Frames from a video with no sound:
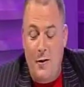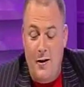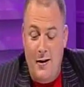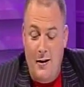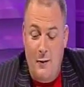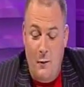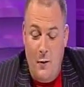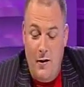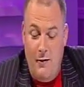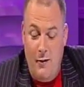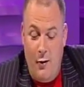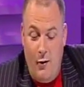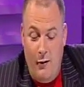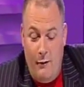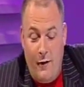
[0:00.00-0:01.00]
well, we're
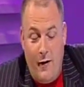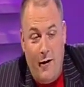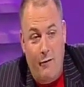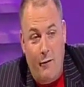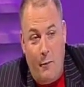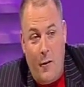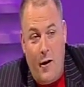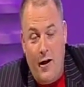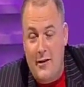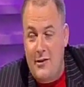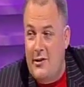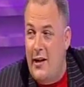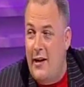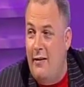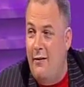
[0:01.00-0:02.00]
all very
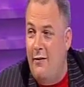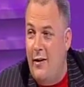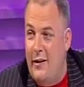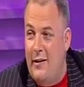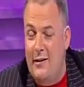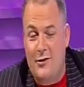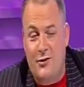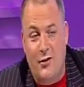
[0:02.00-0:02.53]
repressed here in the